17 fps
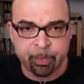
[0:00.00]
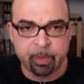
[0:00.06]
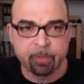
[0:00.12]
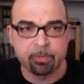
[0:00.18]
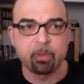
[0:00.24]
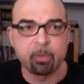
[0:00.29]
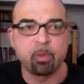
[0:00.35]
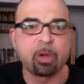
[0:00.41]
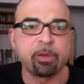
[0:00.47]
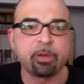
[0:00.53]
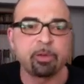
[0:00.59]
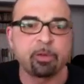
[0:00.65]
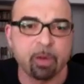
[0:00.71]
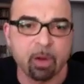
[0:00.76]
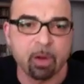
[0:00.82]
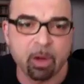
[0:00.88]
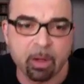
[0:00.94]
for one
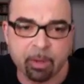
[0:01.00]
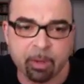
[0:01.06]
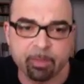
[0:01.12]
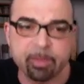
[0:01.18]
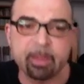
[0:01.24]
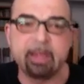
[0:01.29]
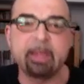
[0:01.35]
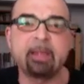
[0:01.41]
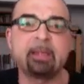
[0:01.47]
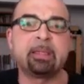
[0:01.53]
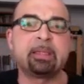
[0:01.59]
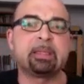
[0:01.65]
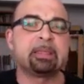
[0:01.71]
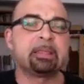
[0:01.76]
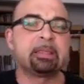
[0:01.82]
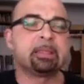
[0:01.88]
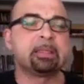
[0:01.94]
song, I played
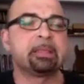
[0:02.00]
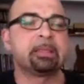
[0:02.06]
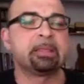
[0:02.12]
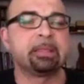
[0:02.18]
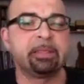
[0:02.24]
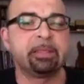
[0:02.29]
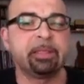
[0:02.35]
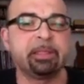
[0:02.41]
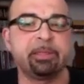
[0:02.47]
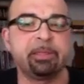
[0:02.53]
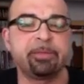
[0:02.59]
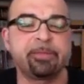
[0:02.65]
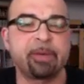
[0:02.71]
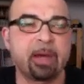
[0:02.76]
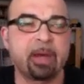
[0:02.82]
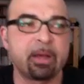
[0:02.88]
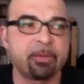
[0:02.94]
a
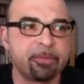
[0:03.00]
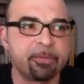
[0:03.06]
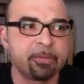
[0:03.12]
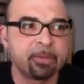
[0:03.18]
65,